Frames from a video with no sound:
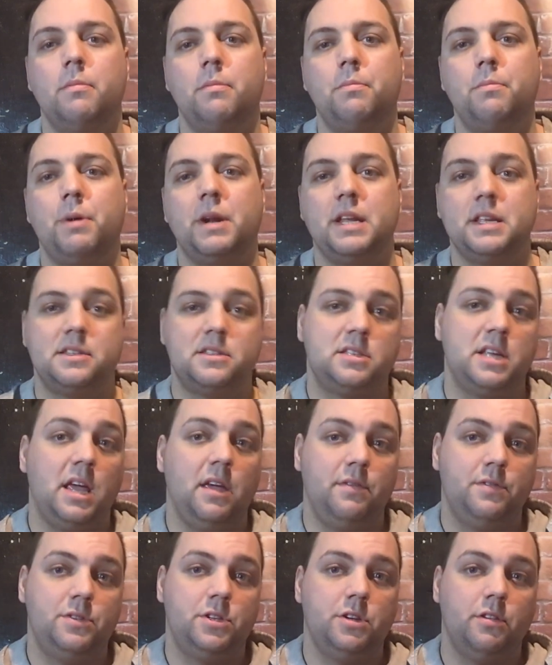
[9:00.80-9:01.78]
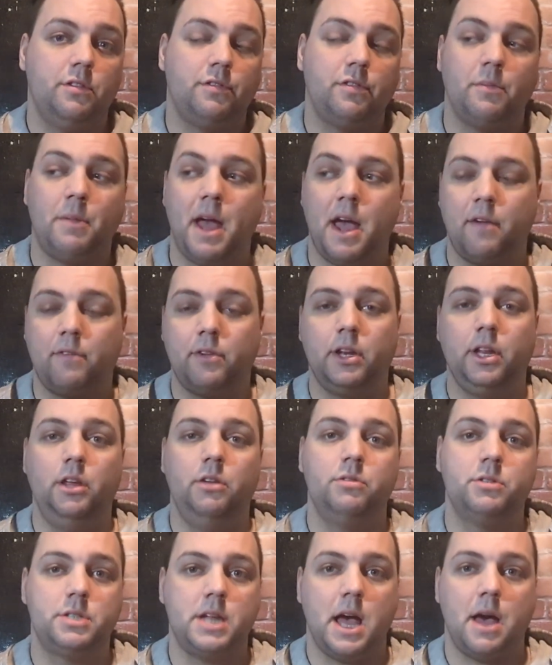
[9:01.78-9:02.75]
but it saves you from having to
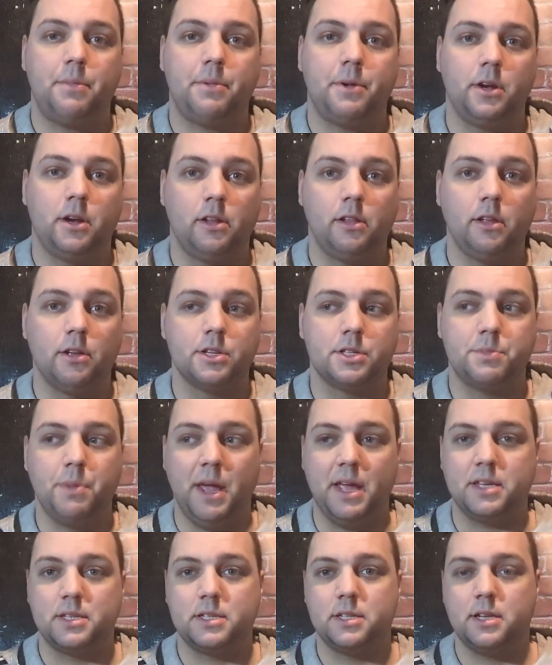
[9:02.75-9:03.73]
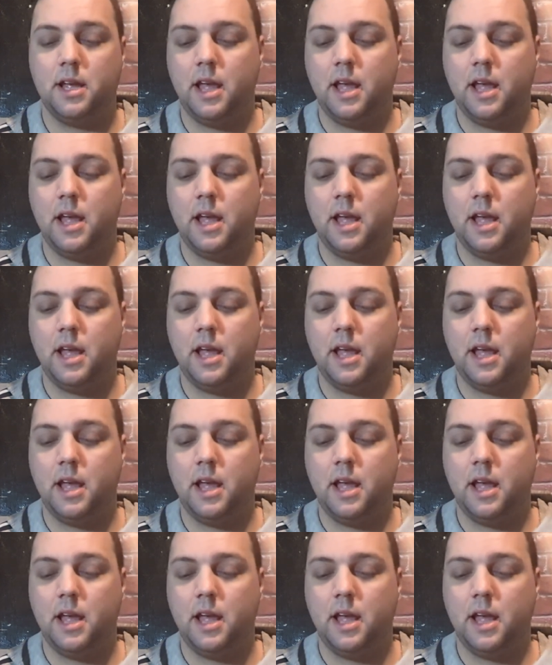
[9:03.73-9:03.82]
use DAP in a closed space,